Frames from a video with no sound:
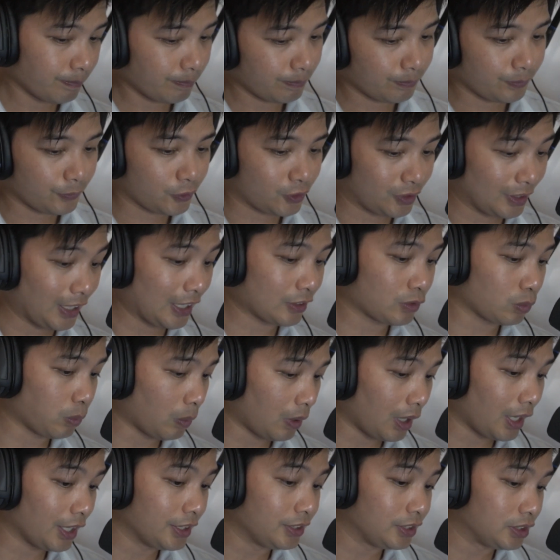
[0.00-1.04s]
So that's
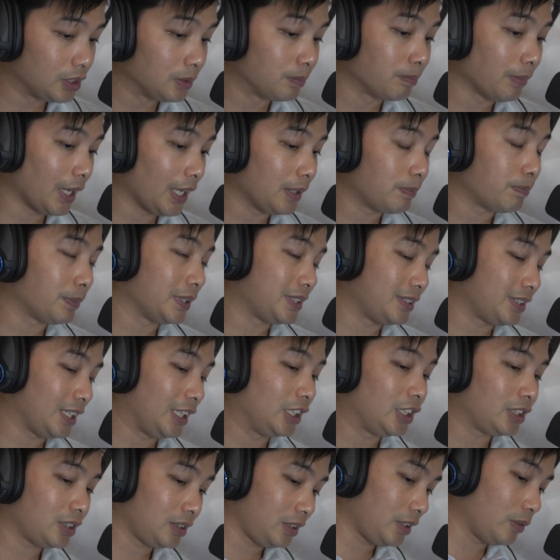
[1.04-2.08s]
why you may
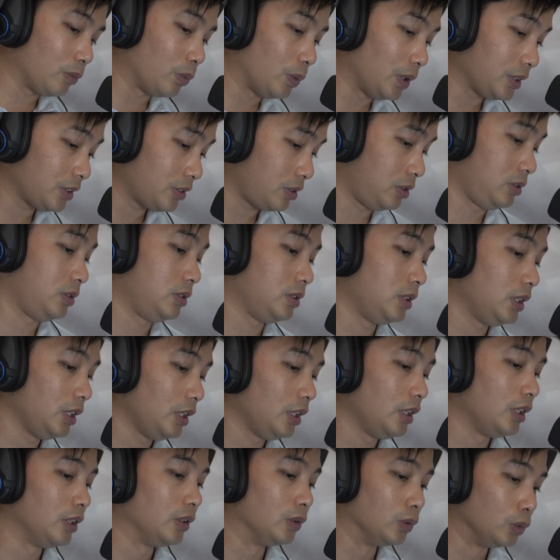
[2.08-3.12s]
potentially want to
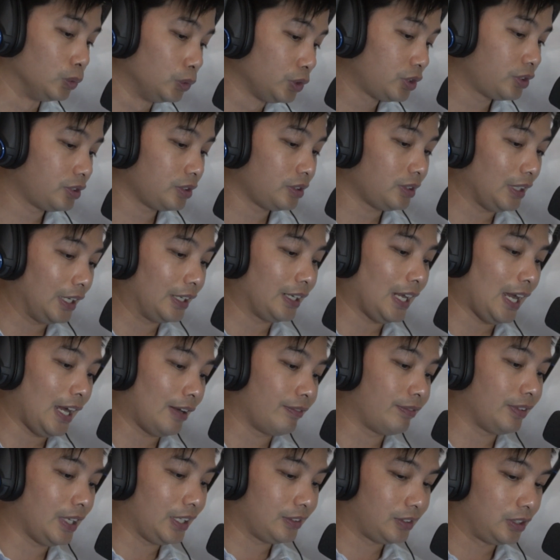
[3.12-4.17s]
loosen and have
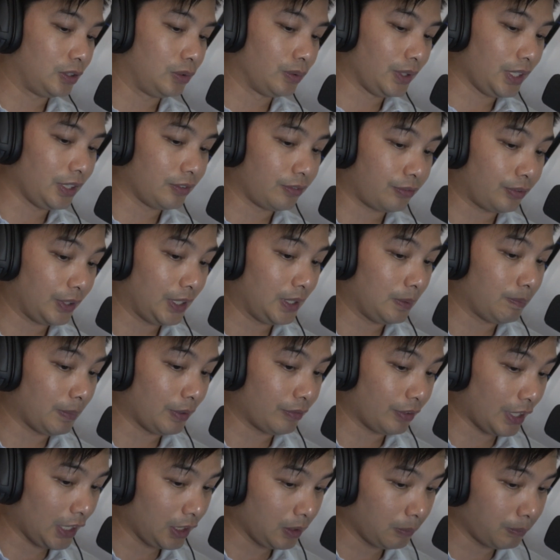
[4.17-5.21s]
that degree of freedom
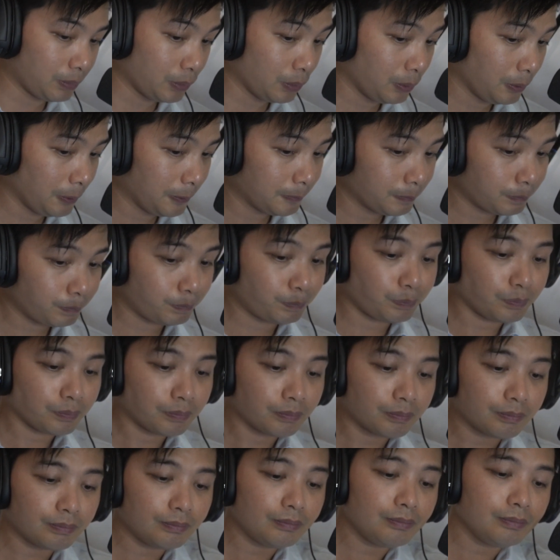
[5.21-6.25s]
available.
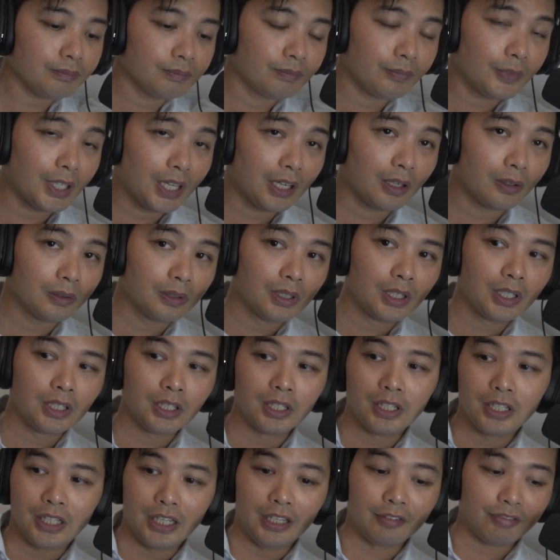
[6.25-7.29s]
Now,
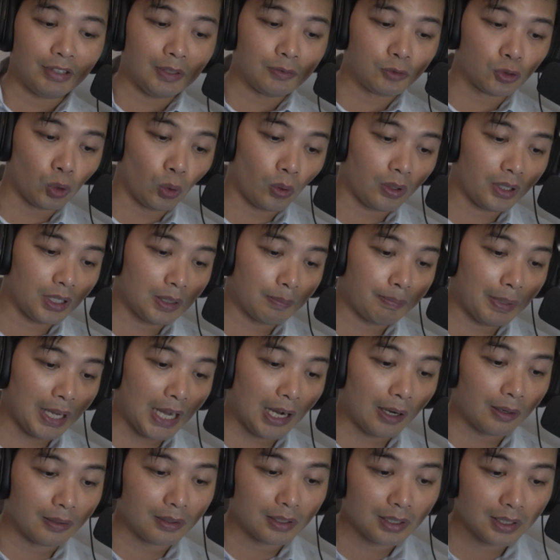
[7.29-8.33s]
if I'm talking
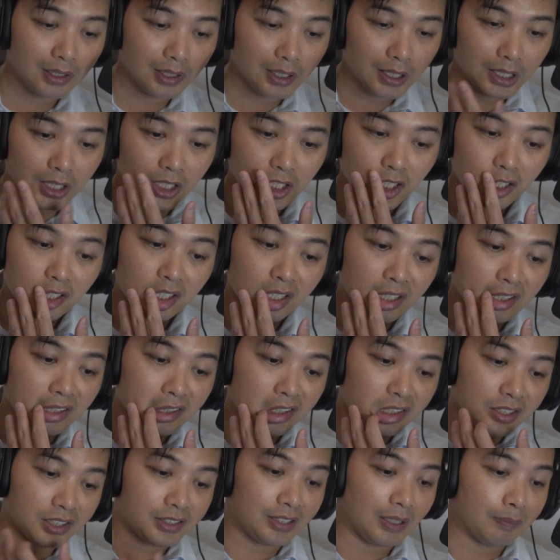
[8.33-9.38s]
about
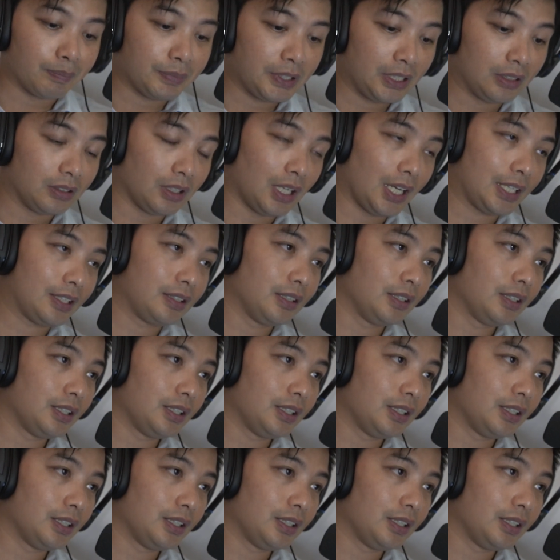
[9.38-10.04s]
something like